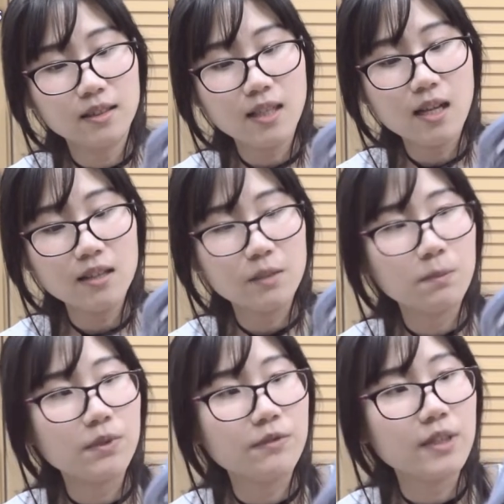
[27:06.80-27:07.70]
The color is
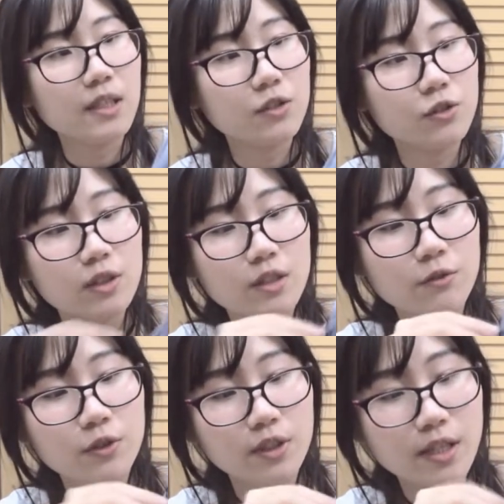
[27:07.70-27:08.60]
perfect actually
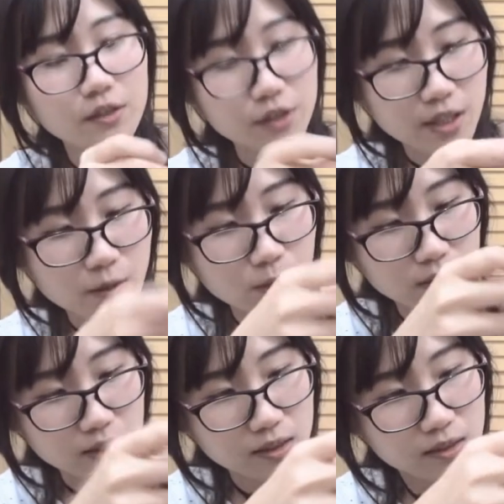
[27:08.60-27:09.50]
for the character that I
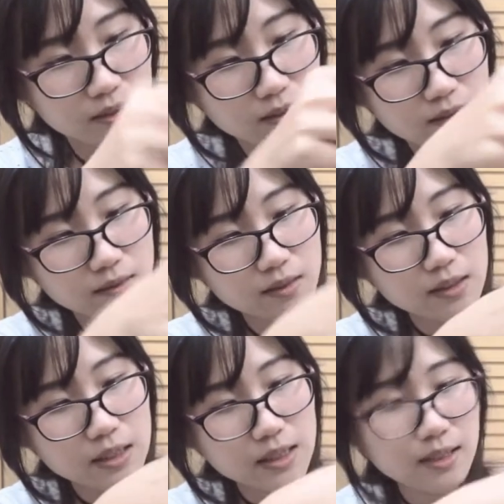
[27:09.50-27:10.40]
wanted.
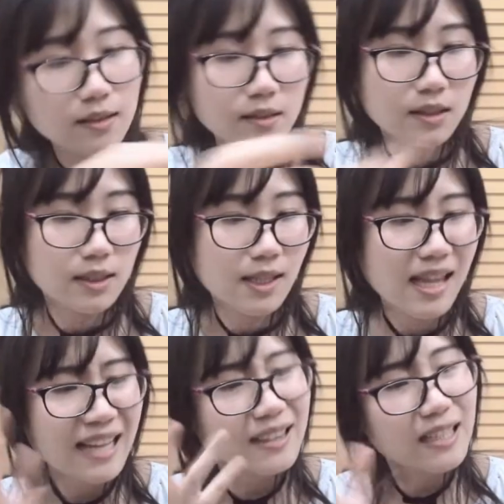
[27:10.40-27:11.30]

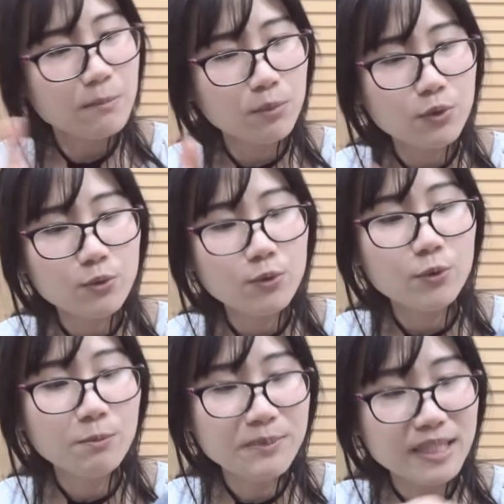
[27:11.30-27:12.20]
Slightly
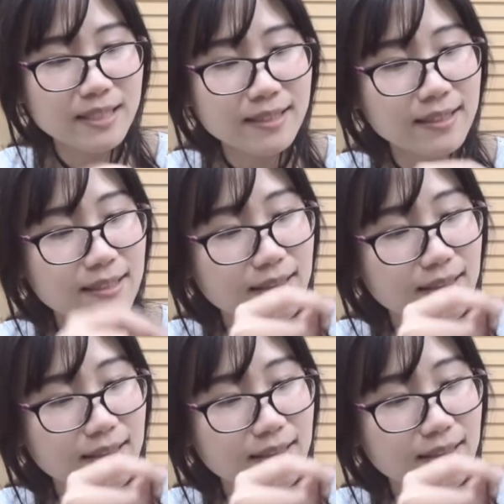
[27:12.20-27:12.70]
blue, but